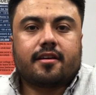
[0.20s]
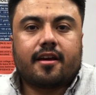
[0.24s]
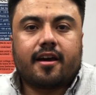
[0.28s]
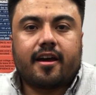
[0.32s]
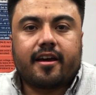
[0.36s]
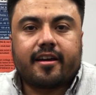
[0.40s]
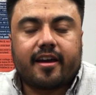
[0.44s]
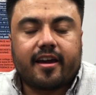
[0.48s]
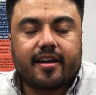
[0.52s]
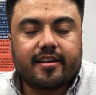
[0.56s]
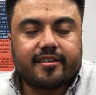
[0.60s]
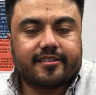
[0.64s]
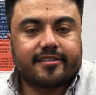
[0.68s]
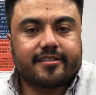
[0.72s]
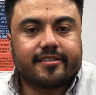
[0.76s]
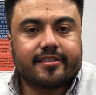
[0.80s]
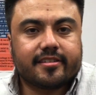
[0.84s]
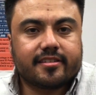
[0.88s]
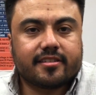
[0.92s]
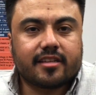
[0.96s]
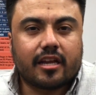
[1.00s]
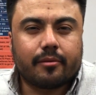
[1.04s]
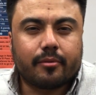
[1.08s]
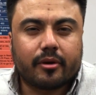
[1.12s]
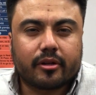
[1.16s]
Hi guys, this
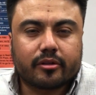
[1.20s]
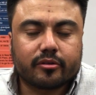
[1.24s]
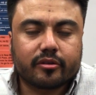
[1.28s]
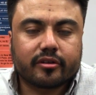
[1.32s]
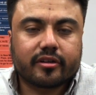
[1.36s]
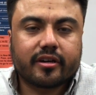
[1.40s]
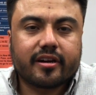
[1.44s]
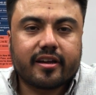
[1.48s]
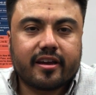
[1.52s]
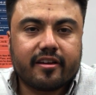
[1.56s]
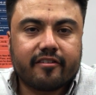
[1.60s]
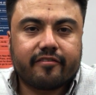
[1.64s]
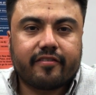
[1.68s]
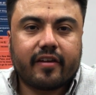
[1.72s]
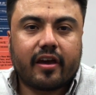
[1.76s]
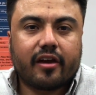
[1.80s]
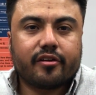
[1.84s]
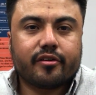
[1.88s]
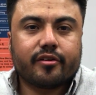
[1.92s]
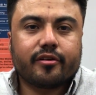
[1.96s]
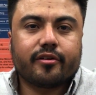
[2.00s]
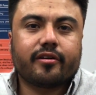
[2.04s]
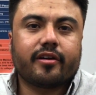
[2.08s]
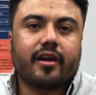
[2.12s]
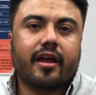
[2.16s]
is Alberto Herrera,
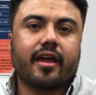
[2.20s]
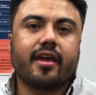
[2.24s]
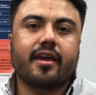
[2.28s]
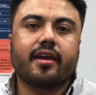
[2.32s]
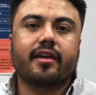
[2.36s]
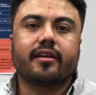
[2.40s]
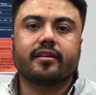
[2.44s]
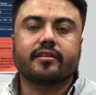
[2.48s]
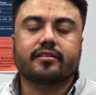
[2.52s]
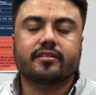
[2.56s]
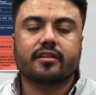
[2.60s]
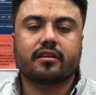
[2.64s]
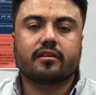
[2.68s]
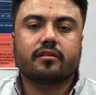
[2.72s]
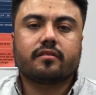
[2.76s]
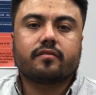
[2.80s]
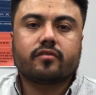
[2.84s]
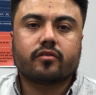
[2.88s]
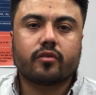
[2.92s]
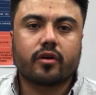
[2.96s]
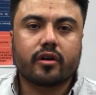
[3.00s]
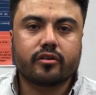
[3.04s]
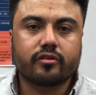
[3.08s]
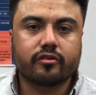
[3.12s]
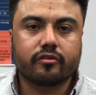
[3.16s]
founder and executive
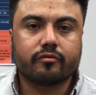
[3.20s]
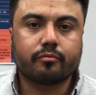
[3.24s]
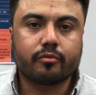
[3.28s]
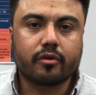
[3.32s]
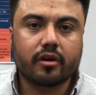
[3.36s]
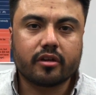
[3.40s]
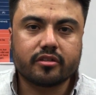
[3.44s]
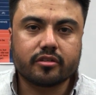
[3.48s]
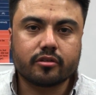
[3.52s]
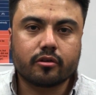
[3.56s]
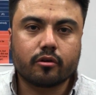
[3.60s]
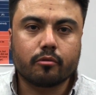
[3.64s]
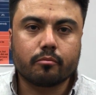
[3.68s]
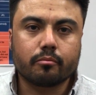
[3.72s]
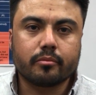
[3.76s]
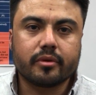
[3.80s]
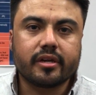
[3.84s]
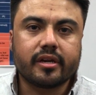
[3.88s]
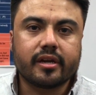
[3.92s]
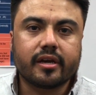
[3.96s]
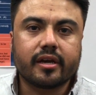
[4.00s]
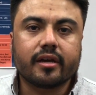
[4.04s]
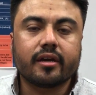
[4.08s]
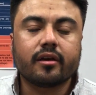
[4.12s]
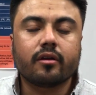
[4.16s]
director of Project
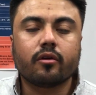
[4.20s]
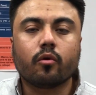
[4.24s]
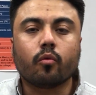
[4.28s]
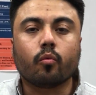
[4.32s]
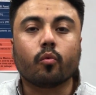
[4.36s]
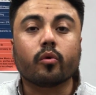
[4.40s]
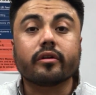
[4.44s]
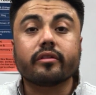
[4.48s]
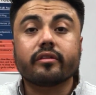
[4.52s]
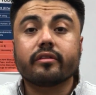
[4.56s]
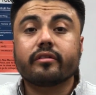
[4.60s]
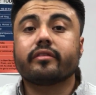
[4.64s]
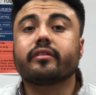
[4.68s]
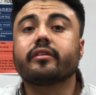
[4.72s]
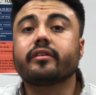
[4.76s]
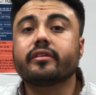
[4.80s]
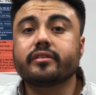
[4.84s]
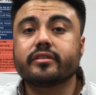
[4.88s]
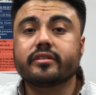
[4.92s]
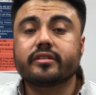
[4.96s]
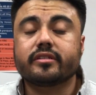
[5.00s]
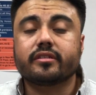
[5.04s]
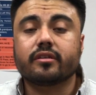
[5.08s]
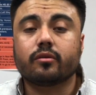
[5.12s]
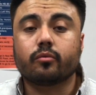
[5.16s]
Combina. One of
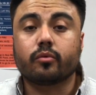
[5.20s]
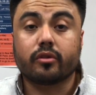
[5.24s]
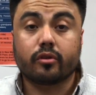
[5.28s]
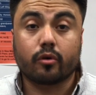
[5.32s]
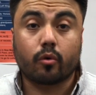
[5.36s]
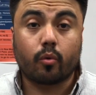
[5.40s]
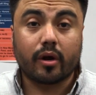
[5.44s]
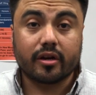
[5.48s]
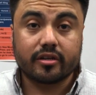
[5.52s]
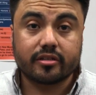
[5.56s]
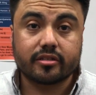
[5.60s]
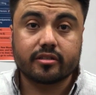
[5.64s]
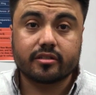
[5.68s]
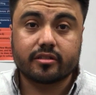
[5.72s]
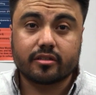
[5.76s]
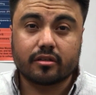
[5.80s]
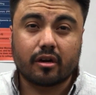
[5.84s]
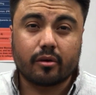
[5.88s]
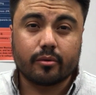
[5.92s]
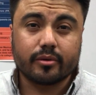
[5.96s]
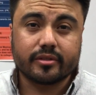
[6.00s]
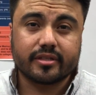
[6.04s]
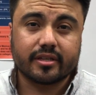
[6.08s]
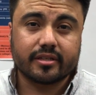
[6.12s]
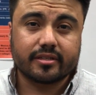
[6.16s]
the questions that
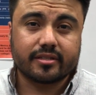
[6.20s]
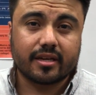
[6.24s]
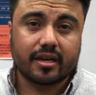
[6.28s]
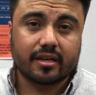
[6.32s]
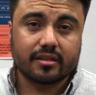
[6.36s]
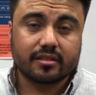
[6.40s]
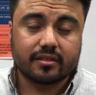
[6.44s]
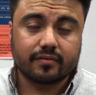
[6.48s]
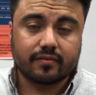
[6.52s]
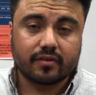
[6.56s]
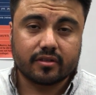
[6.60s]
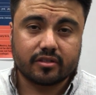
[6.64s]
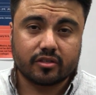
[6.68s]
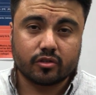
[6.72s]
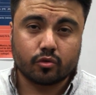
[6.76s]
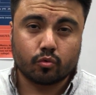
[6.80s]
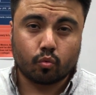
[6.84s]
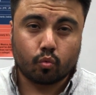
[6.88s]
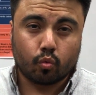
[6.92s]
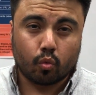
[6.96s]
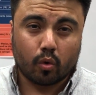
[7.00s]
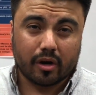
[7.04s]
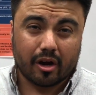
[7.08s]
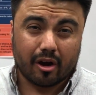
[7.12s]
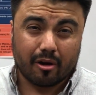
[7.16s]
always gets asked of us is
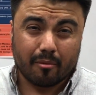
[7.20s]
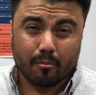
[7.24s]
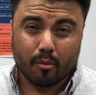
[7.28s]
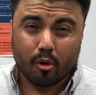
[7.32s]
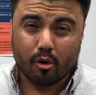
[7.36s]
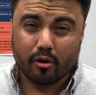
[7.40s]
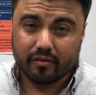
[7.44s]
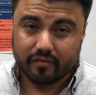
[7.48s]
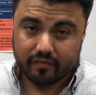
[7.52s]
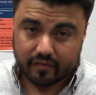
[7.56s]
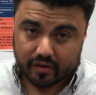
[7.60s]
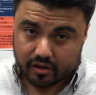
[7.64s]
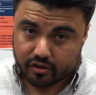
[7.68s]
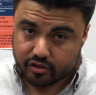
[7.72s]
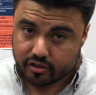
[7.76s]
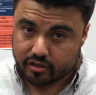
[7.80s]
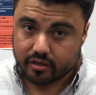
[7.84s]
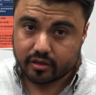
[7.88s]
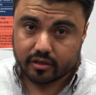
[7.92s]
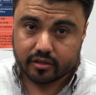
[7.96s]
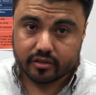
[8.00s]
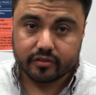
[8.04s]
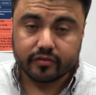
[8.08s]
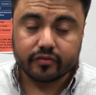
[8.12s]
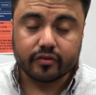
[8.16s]
what our
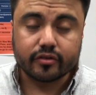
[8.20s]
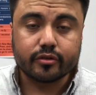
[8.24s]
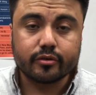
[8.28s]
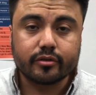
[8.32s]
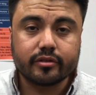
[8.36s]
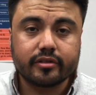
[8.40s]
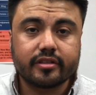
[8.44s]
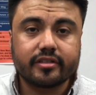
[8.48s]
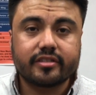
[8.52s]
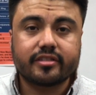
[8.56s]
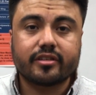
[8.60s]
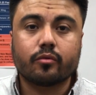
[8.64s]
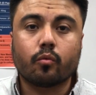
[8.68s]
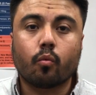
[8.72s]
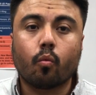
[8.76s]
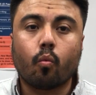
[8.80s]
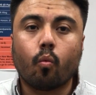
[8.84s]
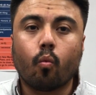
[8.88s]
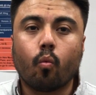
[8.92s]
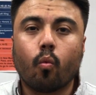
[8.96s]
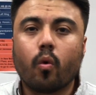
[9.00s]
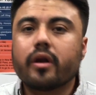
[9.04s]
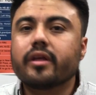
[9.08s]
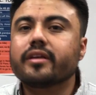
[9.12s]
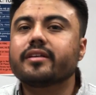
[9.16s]
motivation is for doing this and
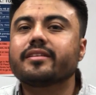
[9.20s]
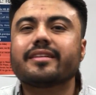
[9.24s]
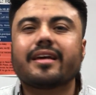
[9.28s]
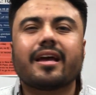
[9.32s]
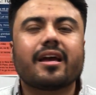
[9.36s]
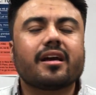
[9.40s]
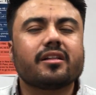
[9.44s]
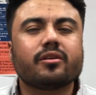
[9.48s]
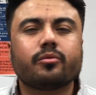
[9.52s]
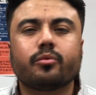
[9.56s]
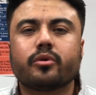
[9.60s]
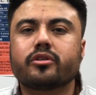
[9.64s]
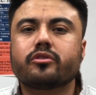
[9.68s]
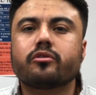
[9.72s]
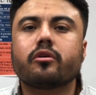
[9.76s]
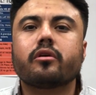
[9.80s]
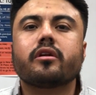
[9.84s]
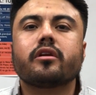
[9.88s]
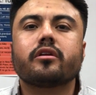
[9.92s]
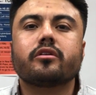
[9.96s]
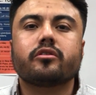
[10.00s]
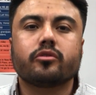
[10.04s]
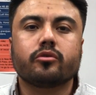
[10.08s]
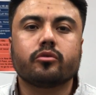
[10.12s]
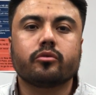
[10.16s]
what exactly we're
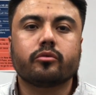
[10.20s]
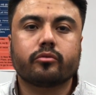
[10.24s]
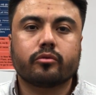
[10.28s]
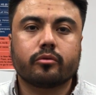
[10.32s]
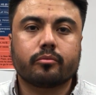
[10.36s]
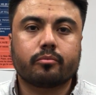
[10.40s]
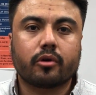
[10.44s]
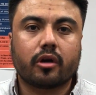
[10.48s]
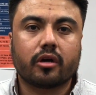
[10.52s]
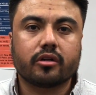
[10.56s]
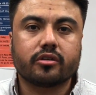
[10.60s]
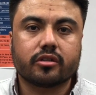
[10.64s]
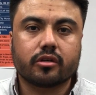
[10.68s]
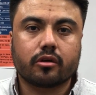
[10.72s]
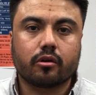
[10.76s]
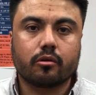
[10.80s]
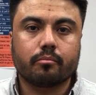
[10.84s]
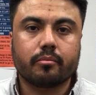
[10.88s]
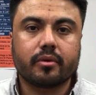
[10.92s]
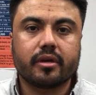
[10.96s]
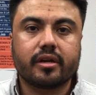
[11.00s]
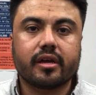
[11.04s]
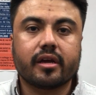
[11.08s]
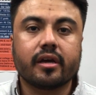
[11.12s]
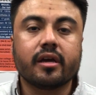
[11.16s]
trying to do through Project
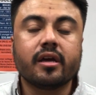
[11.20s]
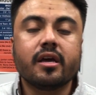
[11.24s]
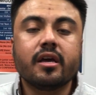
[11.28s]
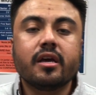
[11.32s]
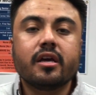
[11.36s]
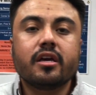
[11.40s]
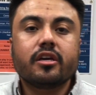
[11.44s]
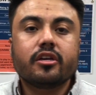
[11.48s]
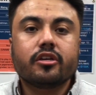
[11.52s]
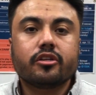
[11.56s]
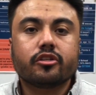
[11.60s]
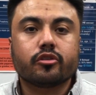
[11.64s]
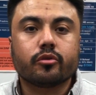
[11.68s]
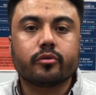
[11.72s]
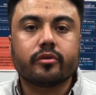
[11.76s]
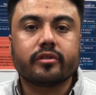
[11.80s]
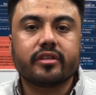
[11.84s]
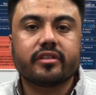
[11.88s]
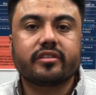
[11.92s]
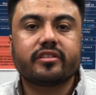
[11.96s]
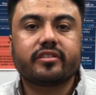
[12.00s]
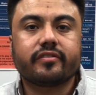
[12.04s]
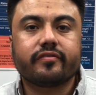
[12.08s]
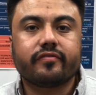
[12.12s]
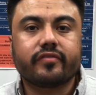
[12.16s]
Combina. So in
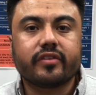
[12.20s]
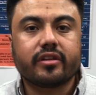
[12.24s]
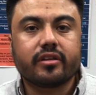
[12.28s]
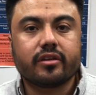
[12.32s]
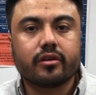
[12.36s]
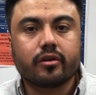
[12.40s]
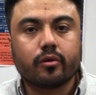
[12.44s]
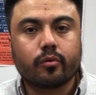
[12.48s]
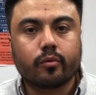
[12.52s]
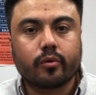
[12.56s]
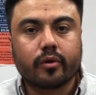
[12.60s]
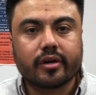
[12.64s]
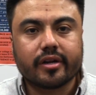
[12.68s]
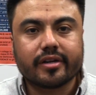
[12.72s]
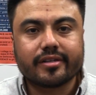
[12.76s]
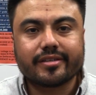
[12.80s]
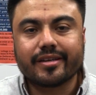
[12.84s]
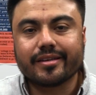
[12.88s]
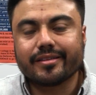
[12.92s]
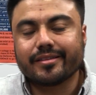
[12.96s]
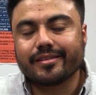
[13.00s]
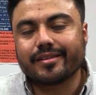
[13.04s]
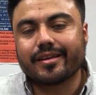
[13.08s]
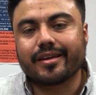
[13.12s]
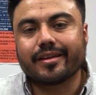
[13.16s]
this video, we're going to
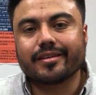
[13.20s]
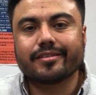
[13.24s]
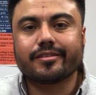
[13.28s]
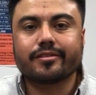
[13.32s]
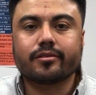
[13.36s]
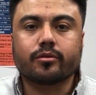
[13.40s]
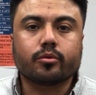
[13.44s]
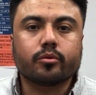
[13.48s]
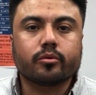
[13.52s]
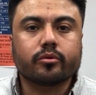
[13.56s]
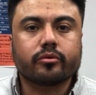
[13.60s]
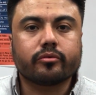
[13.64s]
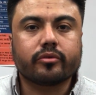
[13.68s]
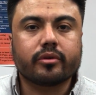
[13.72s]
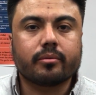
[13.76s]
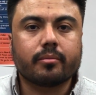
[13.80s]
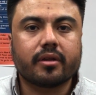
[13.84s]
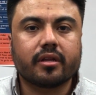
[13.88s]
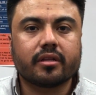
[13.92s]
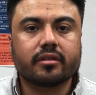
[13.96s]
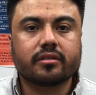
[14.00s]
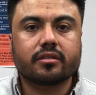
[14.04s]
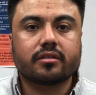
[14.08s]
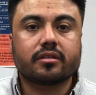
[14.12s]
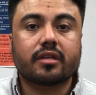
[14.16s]
take the next 2 or 3
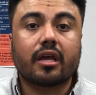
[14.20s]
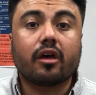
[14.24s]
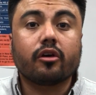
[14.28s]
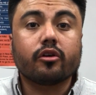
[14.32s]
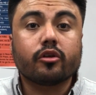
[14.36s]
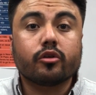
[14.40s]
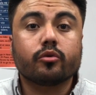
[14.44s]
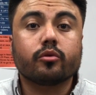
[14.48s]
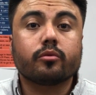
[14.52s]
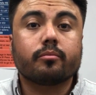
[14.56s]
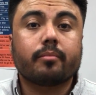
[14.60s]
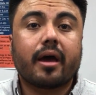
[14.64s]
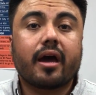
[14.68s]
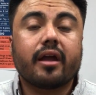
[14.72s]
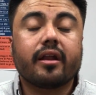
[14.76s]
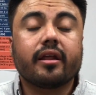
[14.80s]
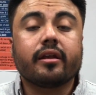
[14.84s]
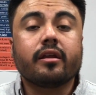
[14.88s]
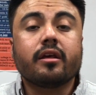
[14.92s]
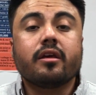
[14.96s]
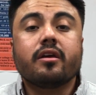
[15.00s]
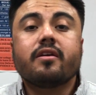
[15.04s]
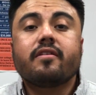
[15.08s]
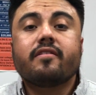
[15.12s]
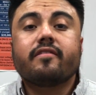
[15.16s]
minutes to tell you about it
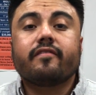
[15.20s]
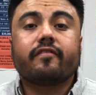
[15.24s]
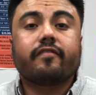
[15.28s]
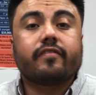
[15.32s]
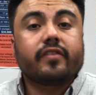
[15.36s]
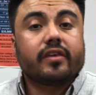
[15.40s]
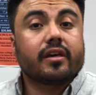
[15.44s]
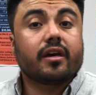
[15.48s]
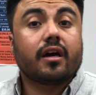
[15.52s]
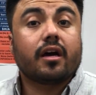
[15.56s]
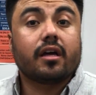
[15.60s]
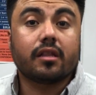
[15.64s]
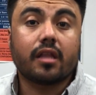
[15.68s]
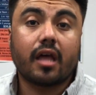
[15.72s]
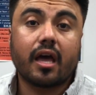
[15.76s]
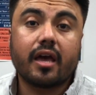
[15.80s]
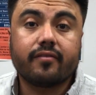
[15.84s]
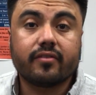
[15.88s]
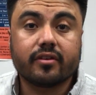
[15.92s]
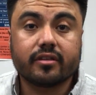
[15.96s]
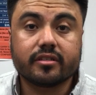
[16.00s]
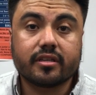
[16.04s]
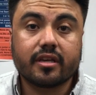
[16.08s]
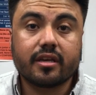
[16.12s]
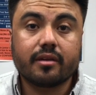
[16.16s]
via a
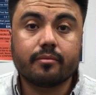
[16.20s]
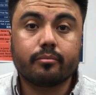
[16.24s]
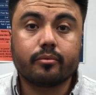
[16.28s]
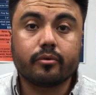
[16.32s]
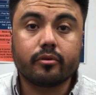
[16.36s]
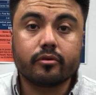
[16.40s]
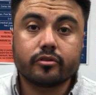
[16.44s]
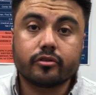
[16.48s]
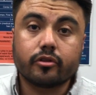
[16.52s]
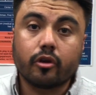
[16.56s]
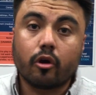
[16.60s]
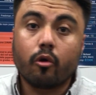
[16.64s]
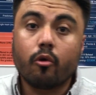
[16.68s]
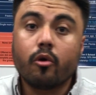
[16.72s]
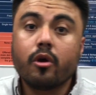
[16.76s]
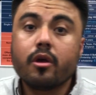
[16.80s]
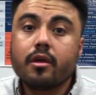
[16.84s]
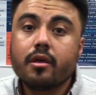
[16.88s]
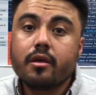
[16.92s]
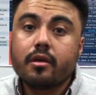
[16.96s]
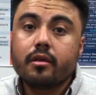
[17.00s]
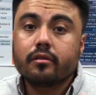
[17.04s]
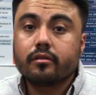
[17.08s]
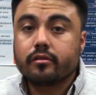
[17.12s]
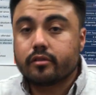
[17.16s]
live example. So
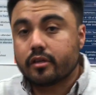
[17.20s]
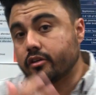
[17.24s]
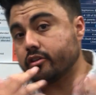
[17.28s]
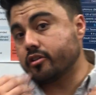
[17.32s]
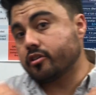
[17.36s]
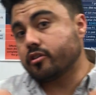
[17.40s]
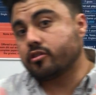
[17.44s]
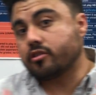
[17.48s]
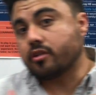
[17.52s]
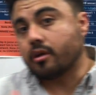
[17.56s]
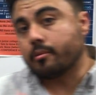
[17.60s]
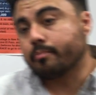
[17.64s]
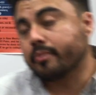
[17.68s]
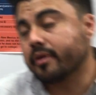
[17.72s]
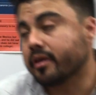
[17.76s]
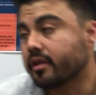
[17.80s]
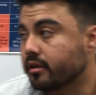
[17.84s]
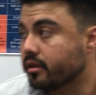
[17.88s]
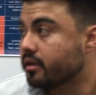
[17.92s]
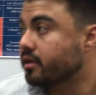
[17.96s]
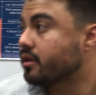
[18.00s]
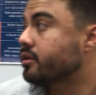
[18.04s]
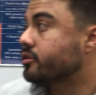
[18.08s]
let's just jump in.